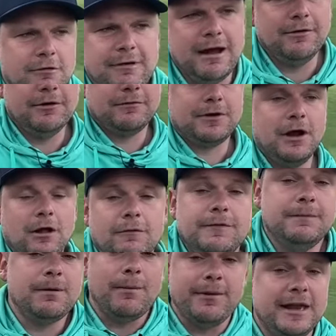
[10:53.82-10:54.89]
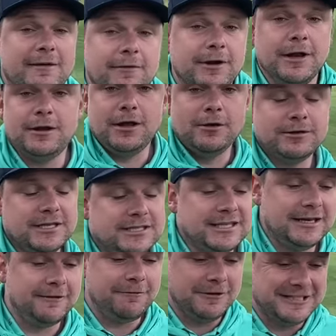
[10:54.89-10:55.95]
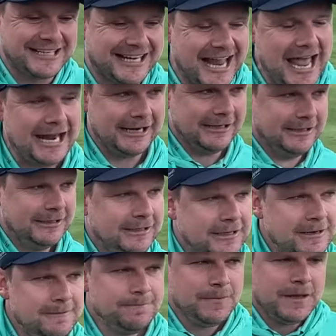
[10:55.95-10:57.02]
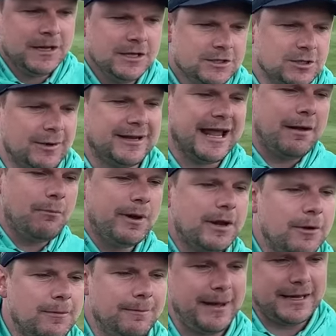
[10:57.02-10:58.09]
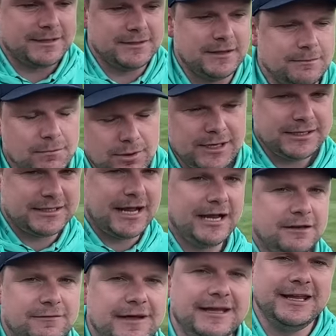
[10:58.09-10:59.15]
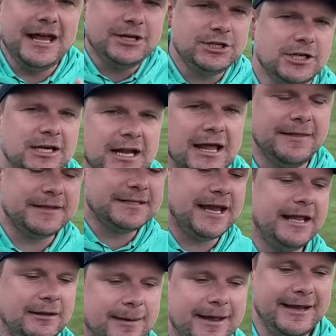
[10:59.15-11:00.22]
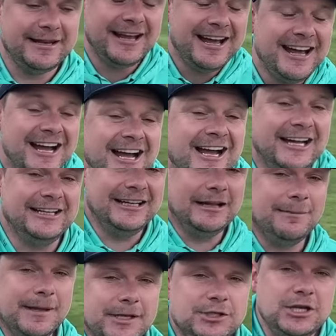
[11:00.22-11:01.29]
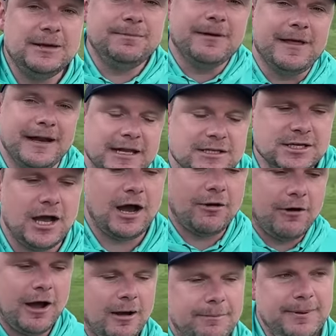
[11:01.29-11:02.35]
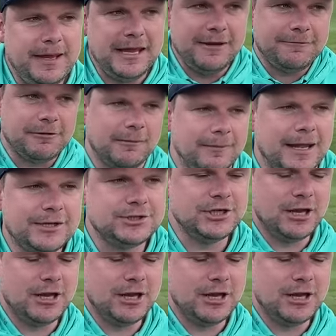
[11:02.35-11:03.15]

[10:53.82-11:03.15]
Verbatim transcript: a round of golf, you're probably never going to notice the difference again. So again, we come back to the money side of it. Yes, you can get the TaylorMade a little bit cheaper than its RRP from last